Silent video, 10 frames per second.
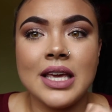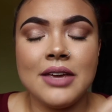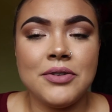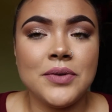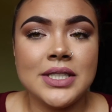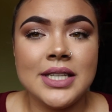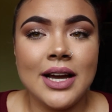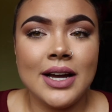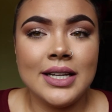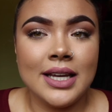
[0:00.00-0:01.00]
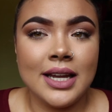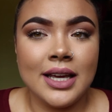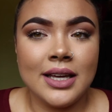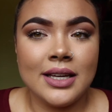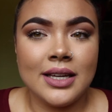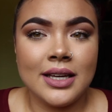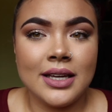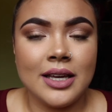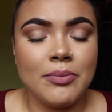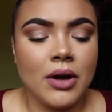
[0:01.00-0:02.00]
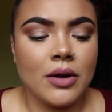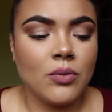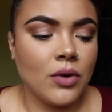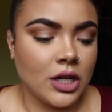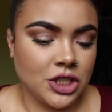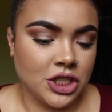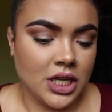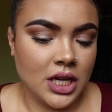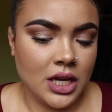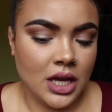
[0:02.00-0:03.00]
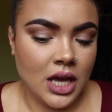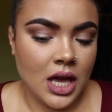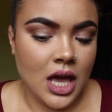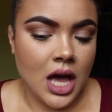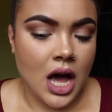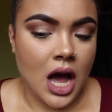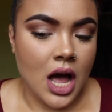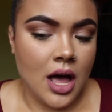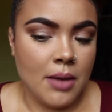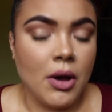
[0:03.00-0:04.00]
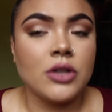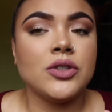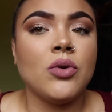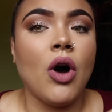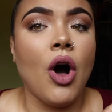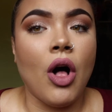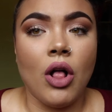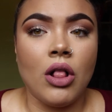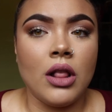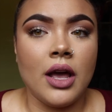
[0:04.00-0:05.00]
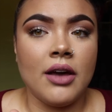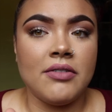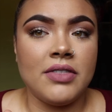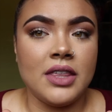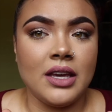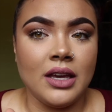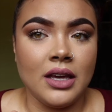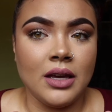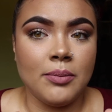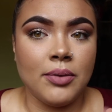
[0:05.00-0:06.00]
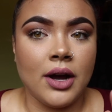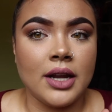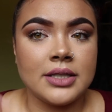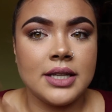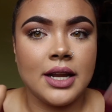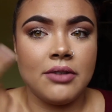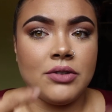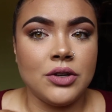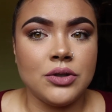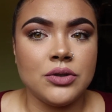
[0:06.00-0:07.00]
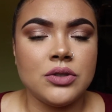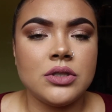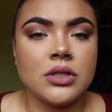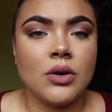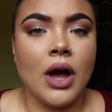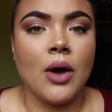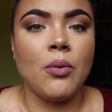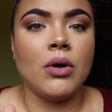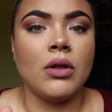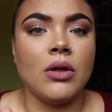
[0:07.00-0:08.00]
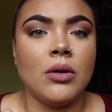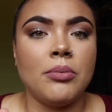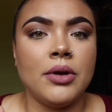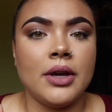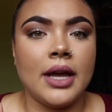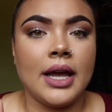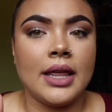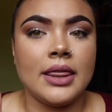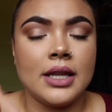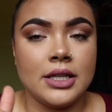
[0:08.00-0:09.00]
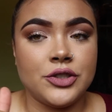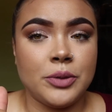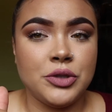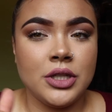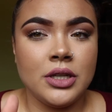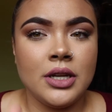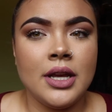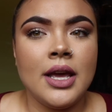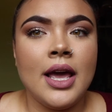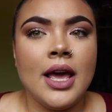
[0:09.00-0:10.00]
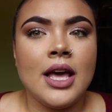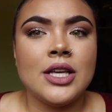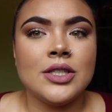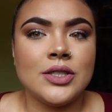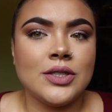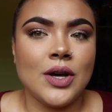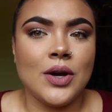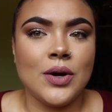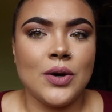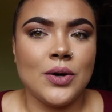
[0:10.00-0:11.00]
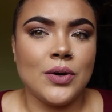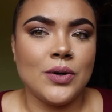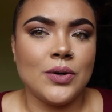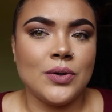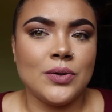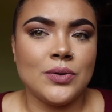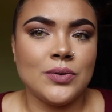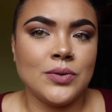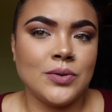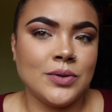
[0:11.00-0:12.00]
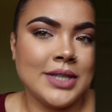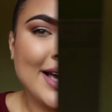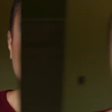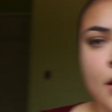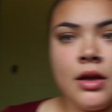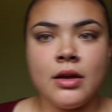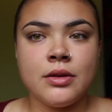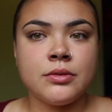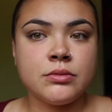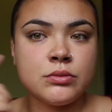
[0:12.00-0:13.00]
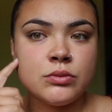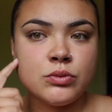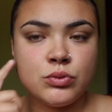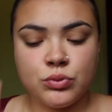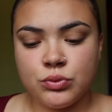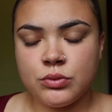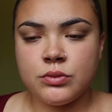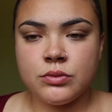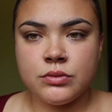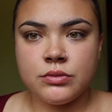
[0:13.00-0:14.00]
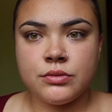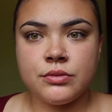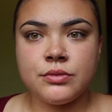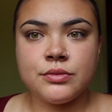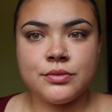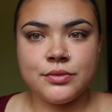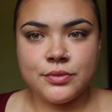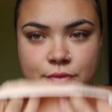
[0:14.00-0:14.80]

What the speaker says: if you want to see how I did it, keep on watching. Also, all of the products that I've used I will put in the description. So yeah, starting off with a fresh washed face